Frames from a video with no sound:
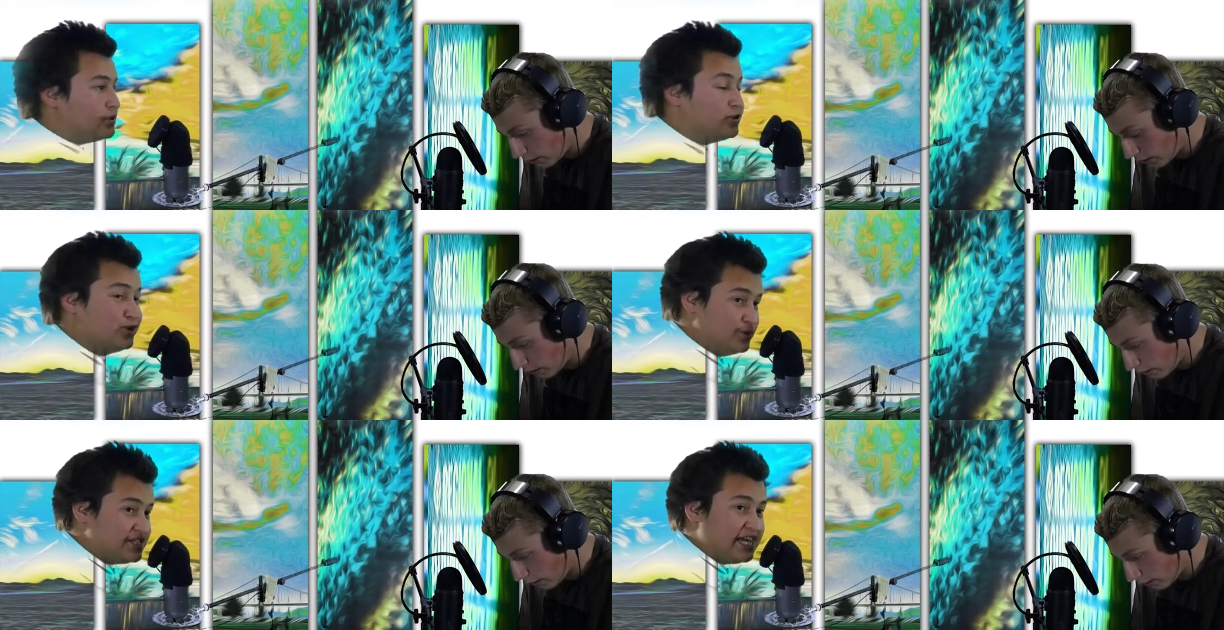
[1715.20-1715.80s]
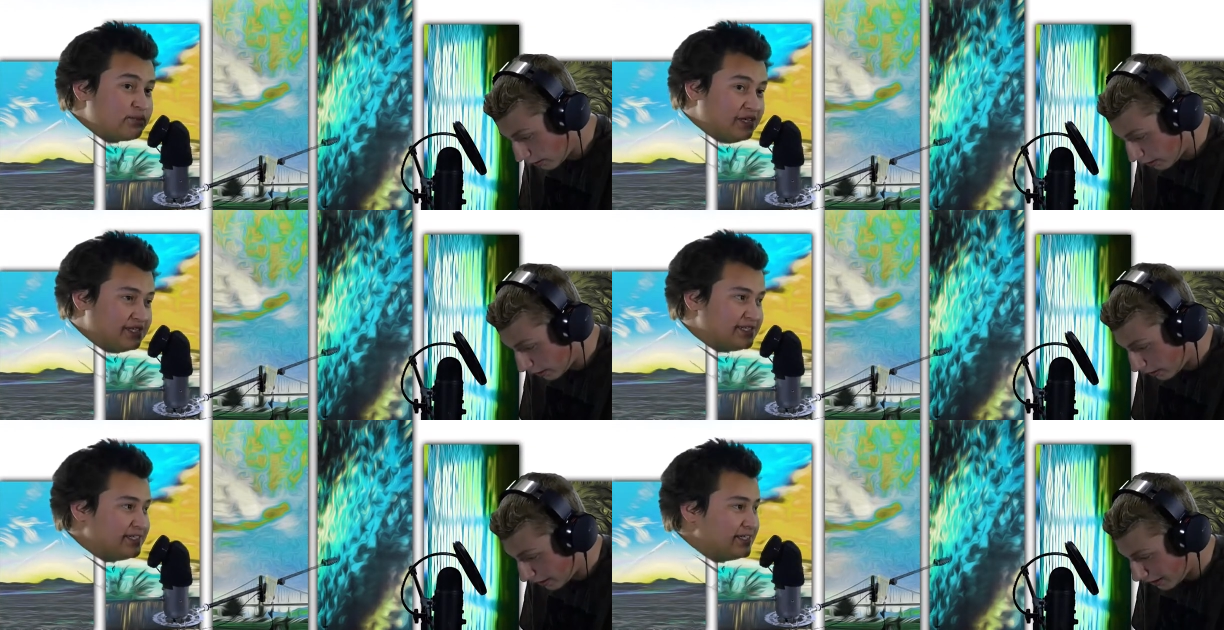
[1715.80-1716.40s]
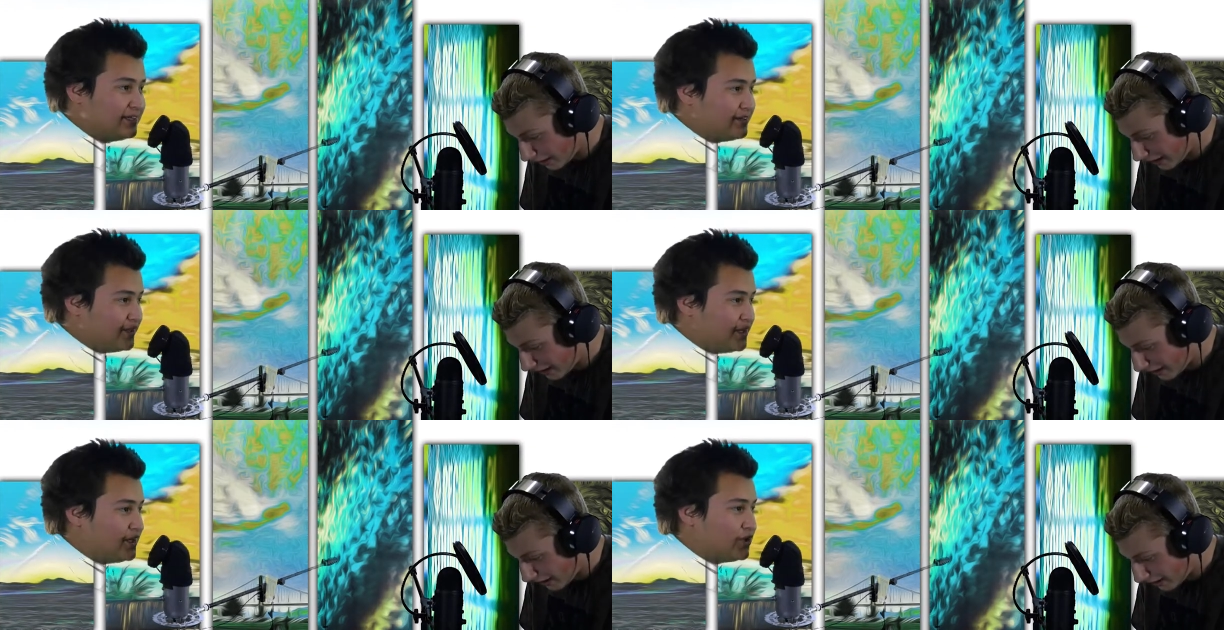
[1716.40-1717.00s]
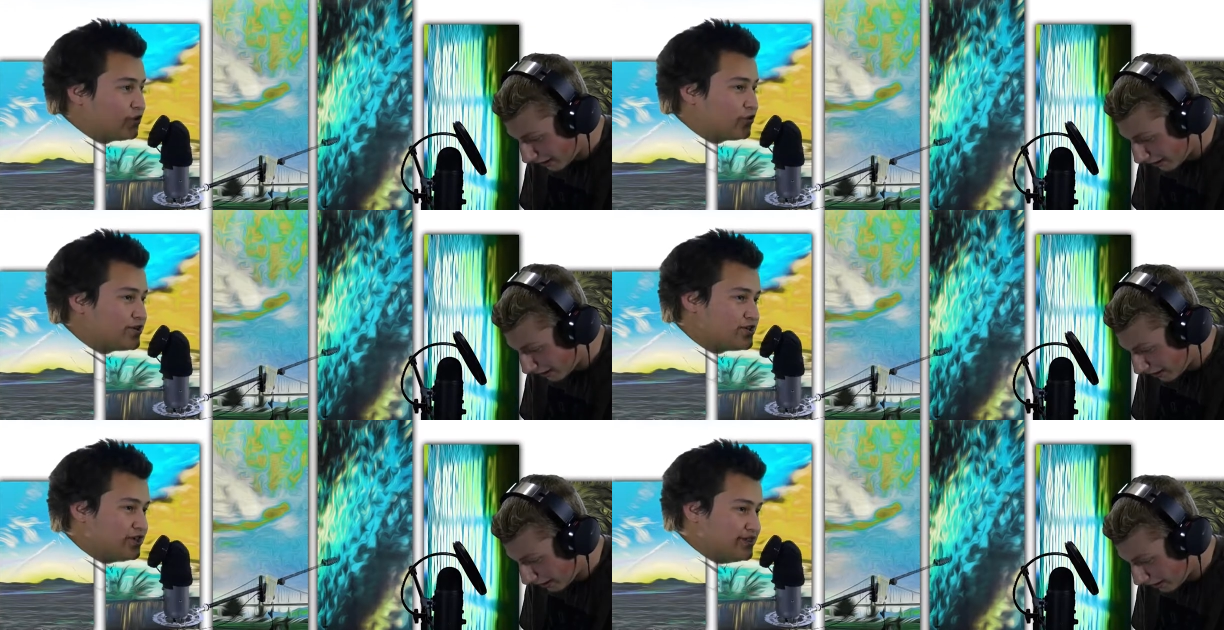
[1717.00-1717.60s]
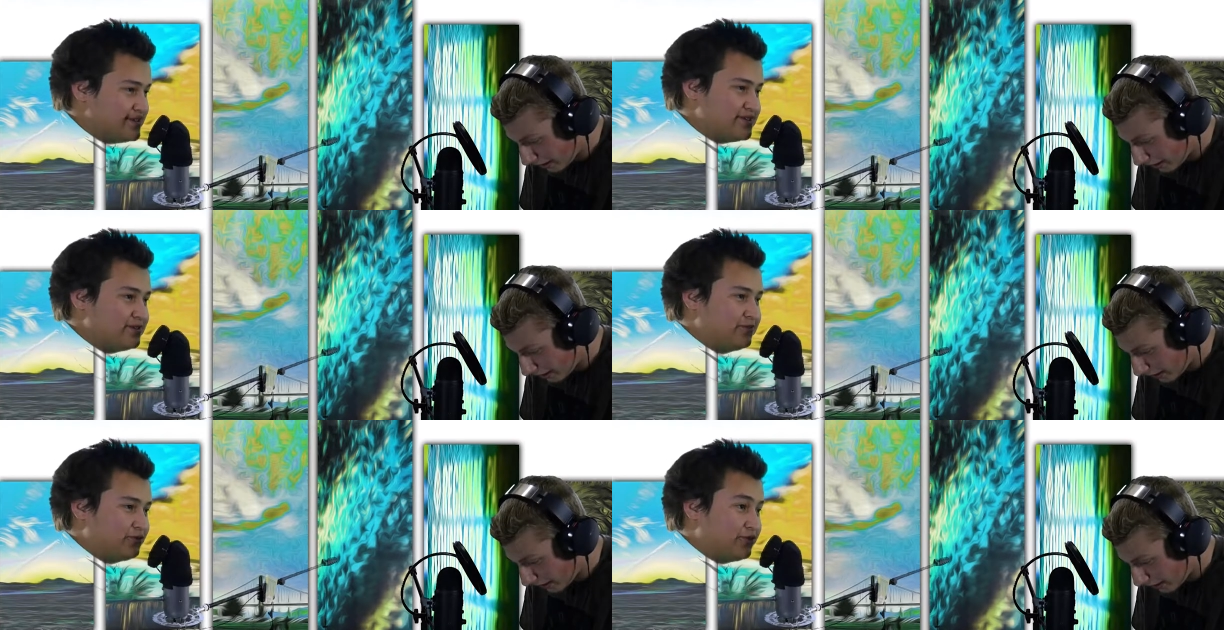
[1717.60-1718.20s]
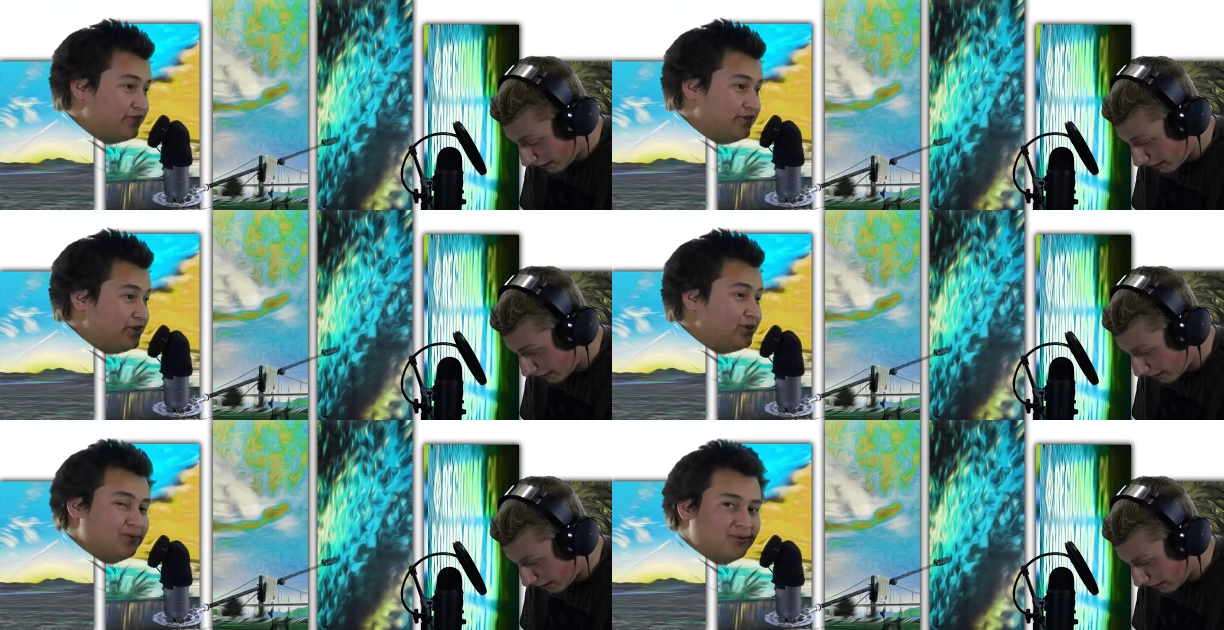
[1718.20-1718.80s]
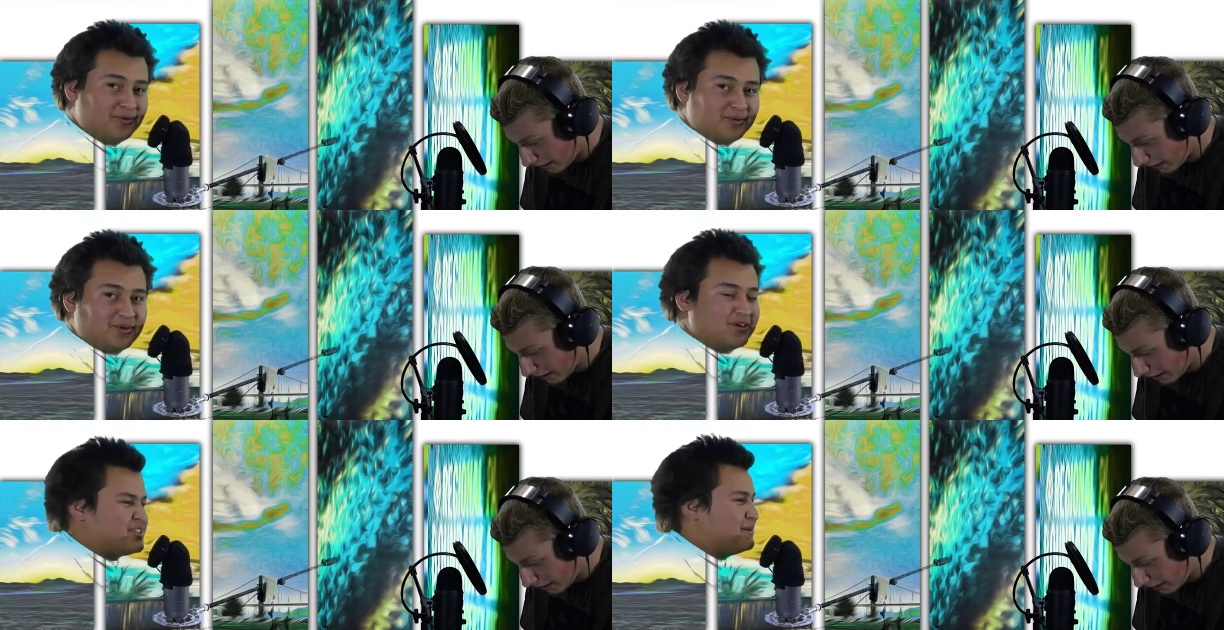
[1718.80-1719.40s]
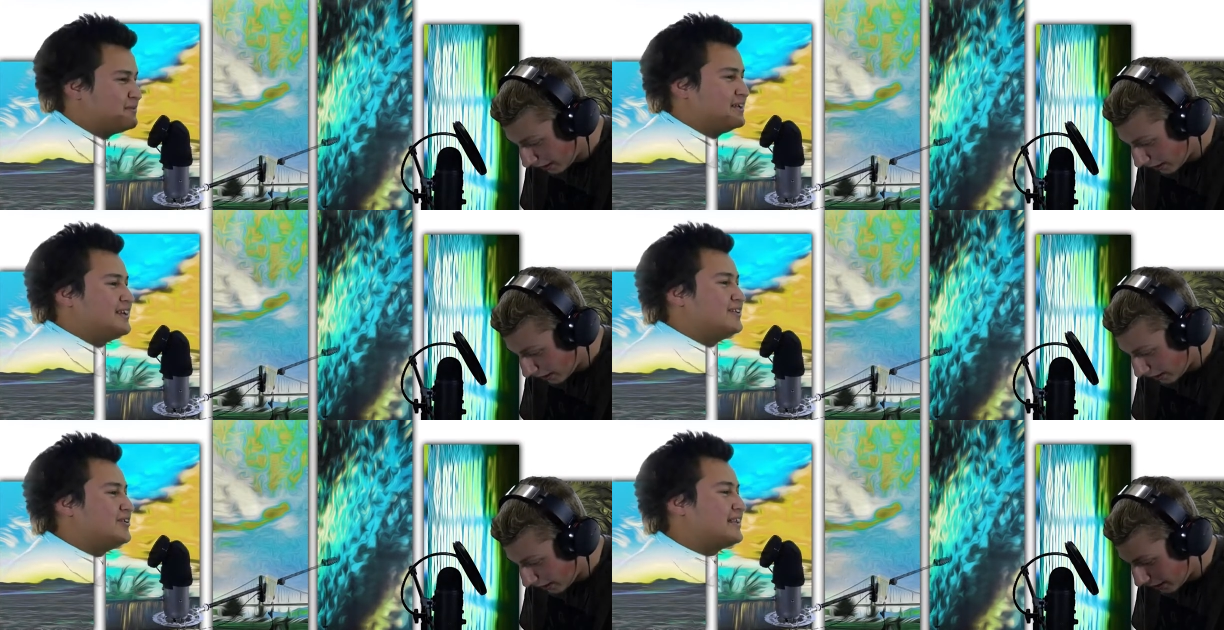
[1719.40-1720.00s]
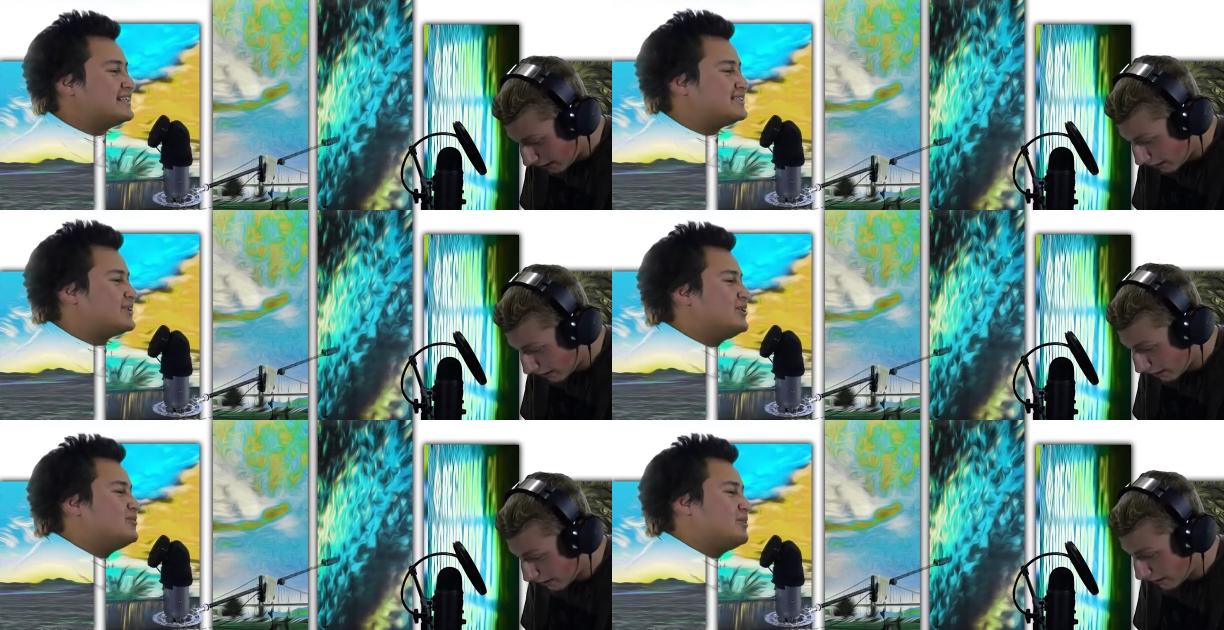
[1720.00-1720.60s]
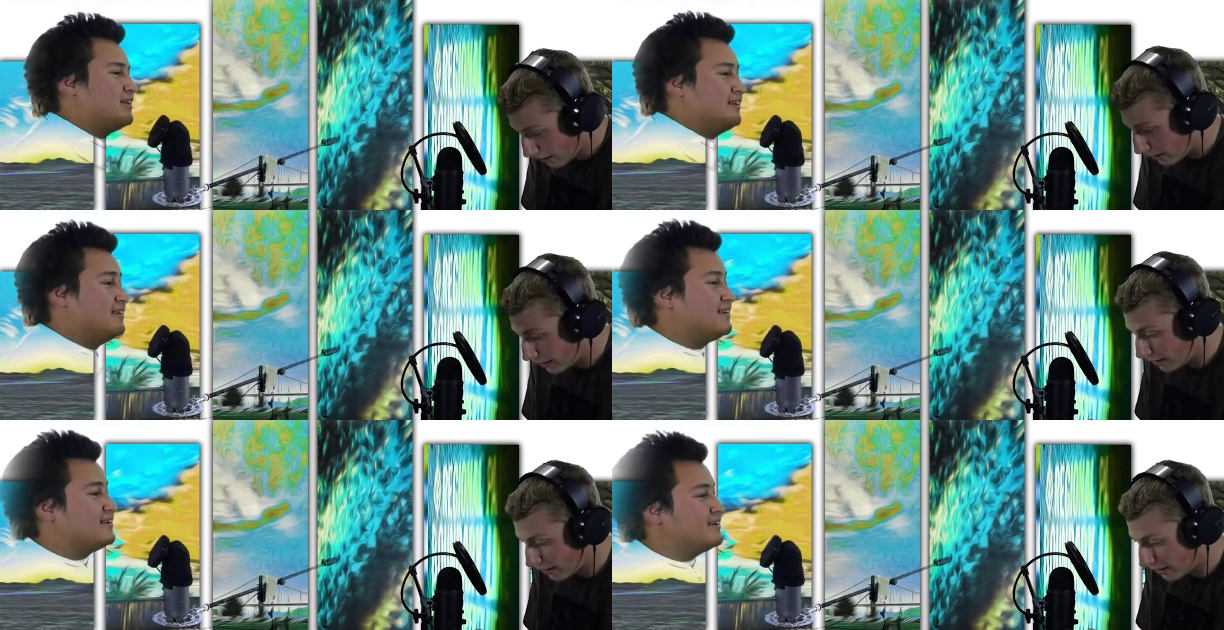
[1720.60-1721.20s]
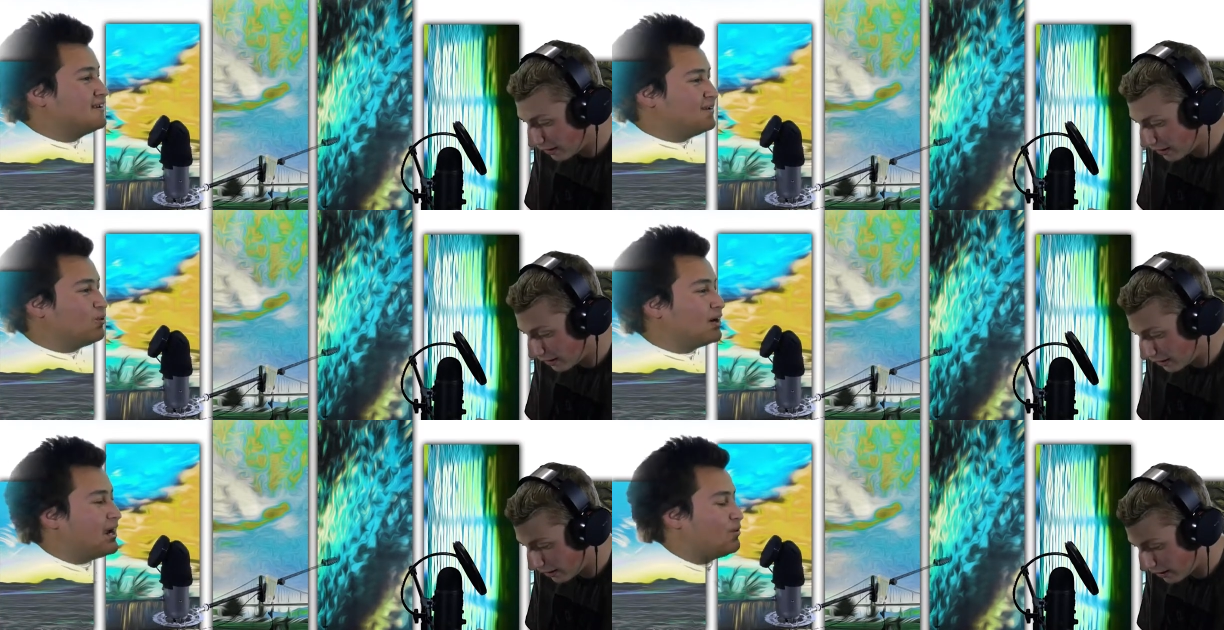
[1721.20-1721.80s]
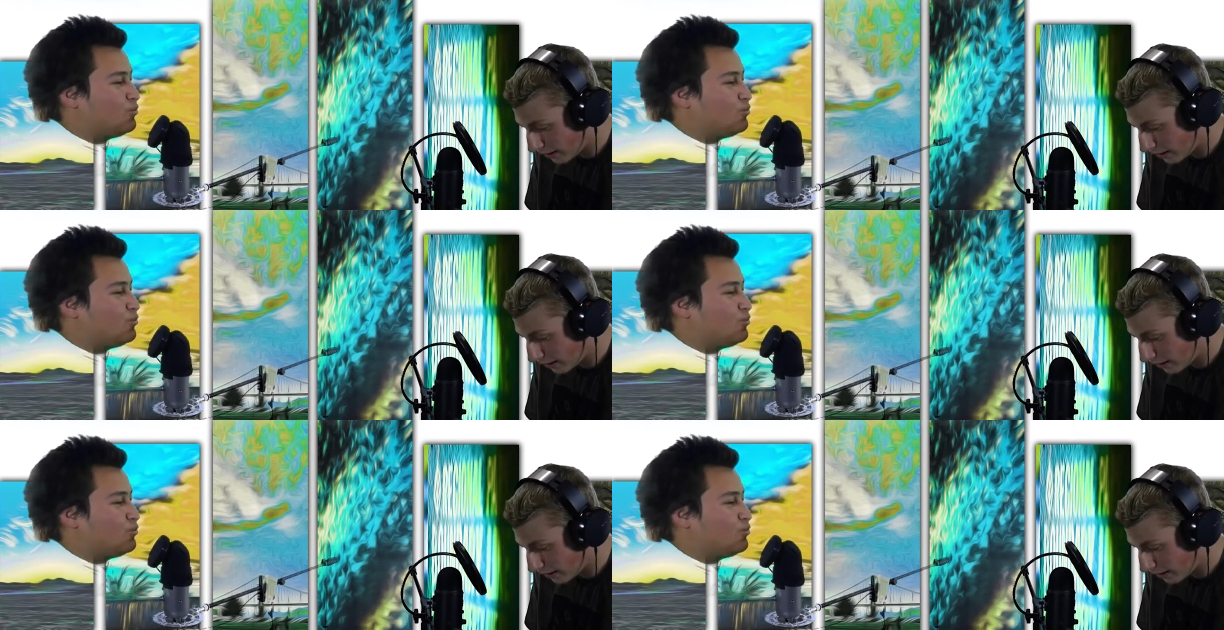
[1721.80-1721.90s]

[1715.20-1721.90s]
Speaker 1: New segment, Christian's Review or something. Dude, that's a good one. Where I